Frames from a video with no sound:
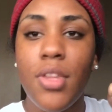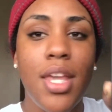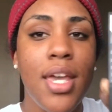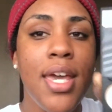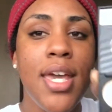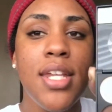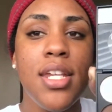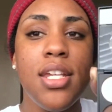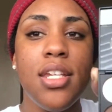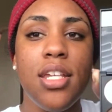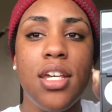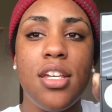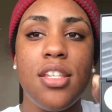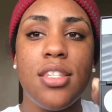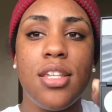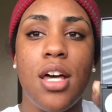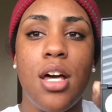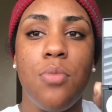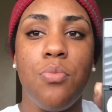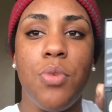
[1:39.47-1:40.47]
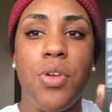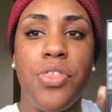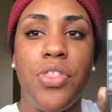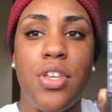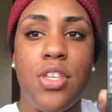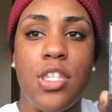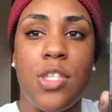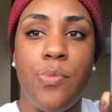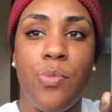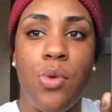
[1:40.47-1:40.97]
and it does come with
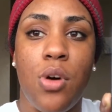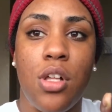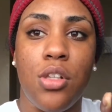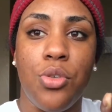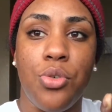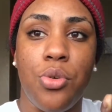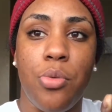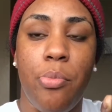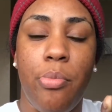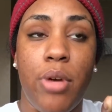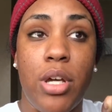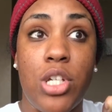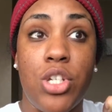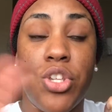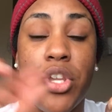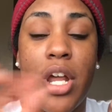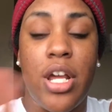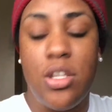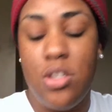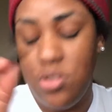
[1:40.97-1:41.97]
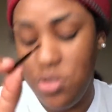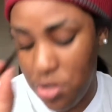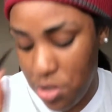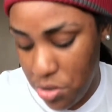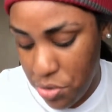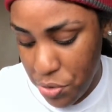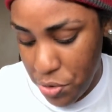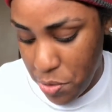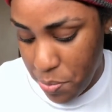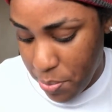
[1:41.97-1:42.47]
a small little brush that I used to
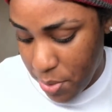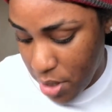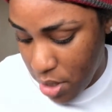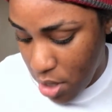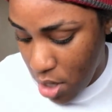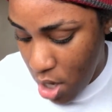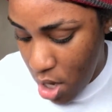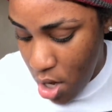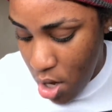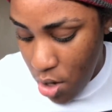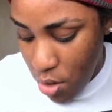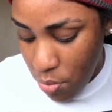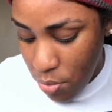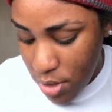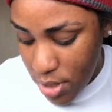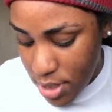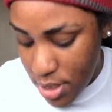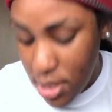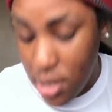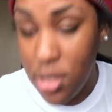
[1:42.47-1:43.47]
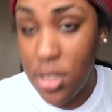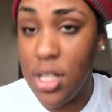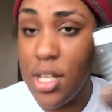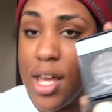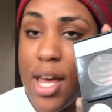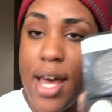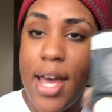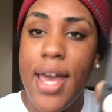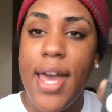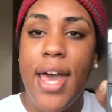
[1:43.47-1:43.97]
use, but recently
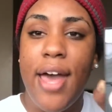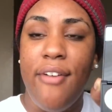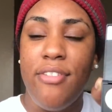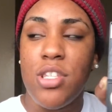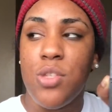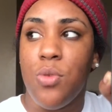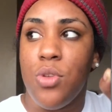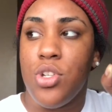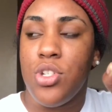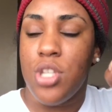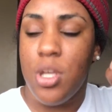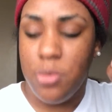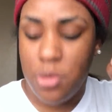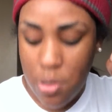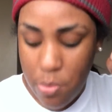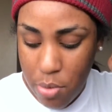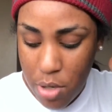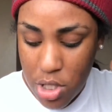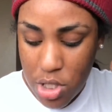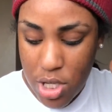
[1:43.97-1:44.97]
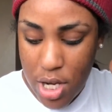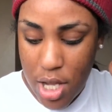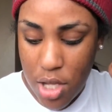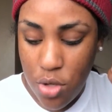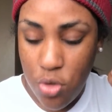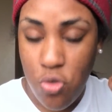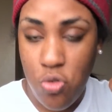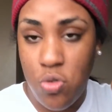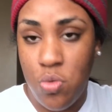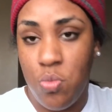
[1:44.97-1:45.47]
I have switched up the brush I
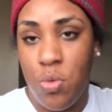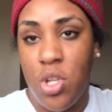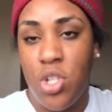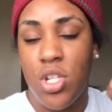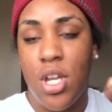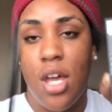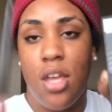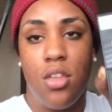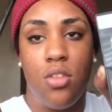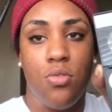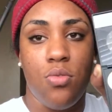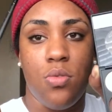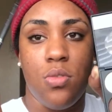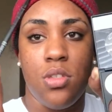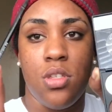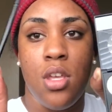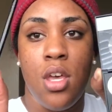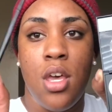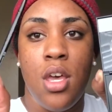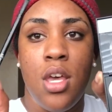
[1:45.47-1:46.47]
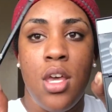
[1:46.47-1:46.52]
use, and which I use